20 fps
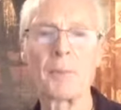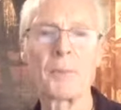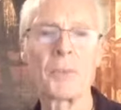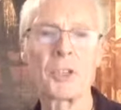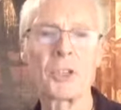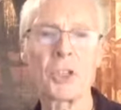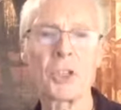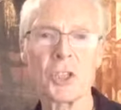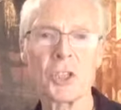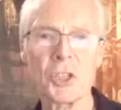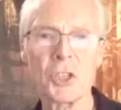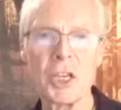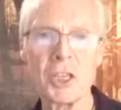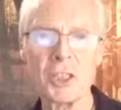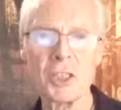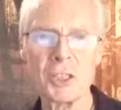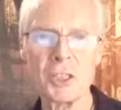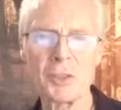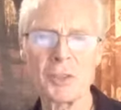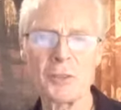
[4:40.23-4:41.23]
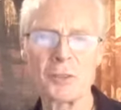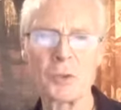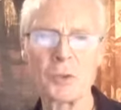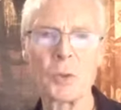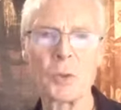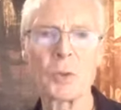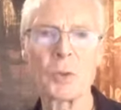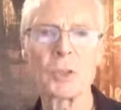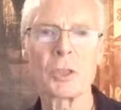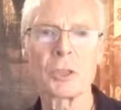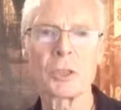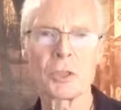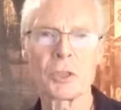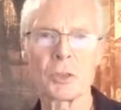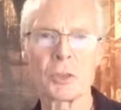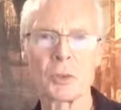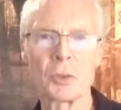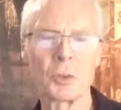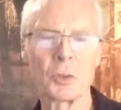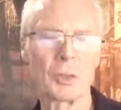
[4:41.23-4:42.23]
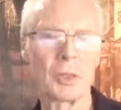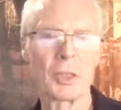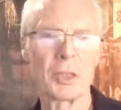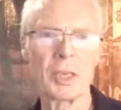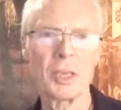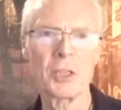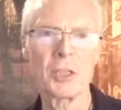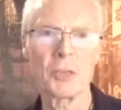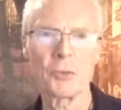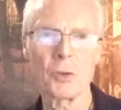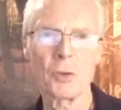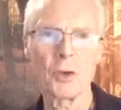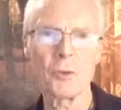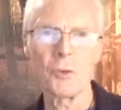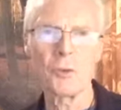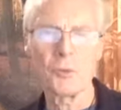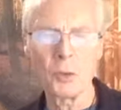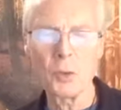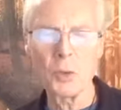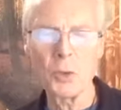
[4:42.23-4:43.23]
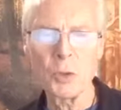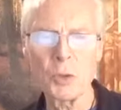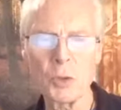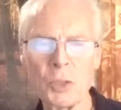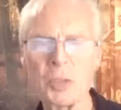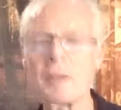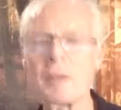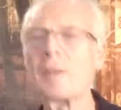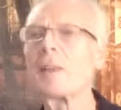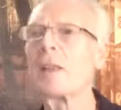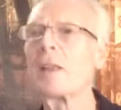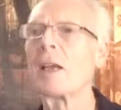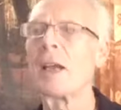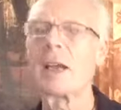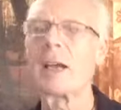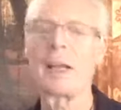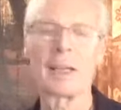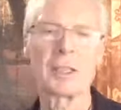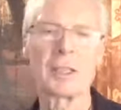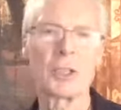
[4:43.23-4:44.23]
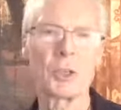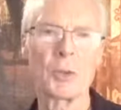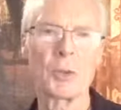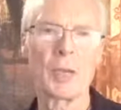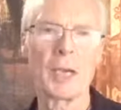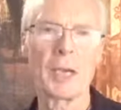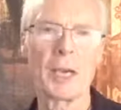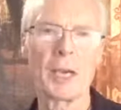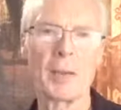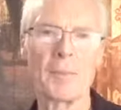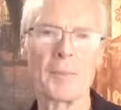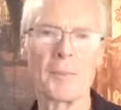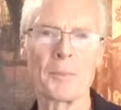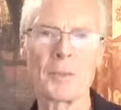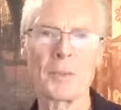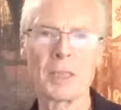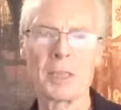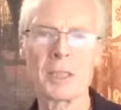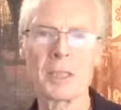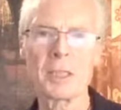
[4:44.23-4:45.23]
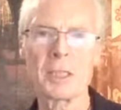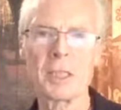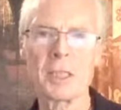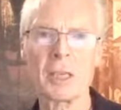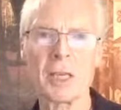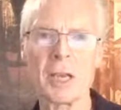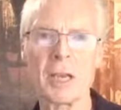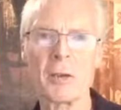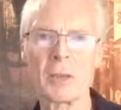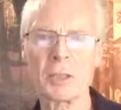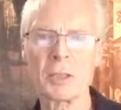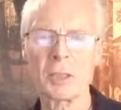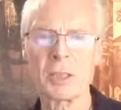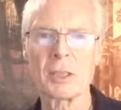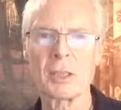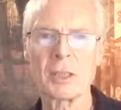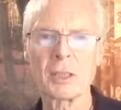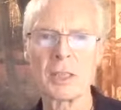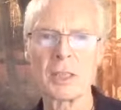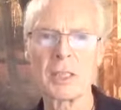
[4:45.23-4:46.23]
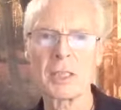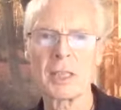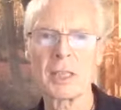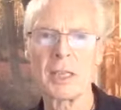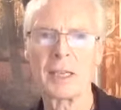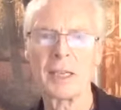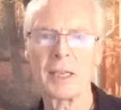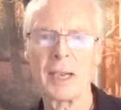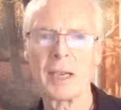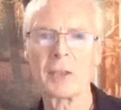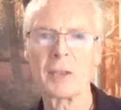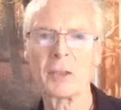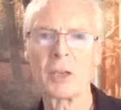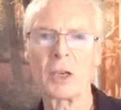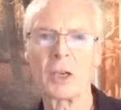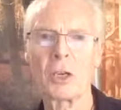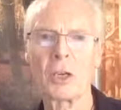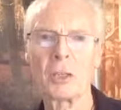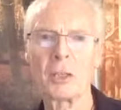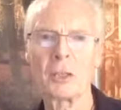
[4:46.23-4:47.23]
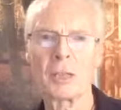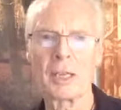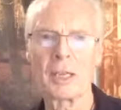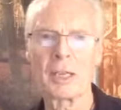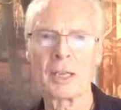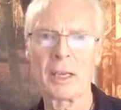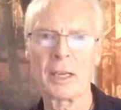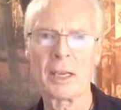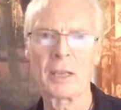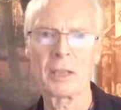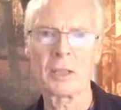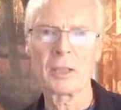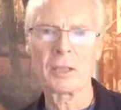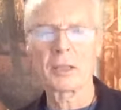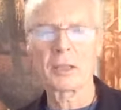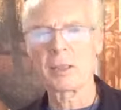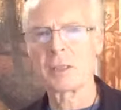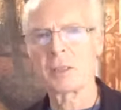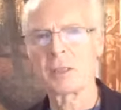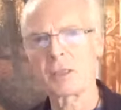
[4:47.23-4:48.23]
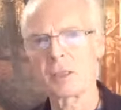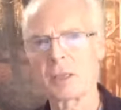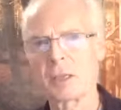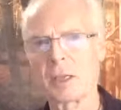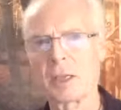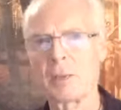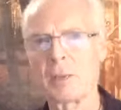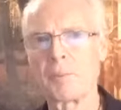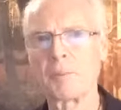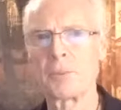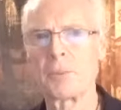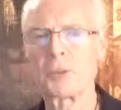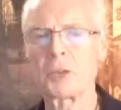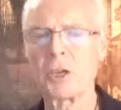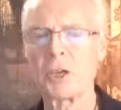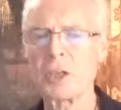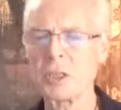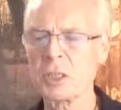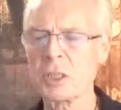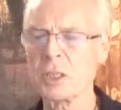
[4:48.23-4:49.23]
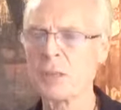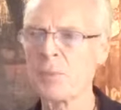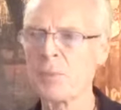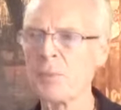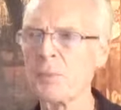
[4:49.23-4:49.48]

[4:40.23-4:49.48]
just changing the food to nice raw food and to cutting out things like alcohol and any other drugs,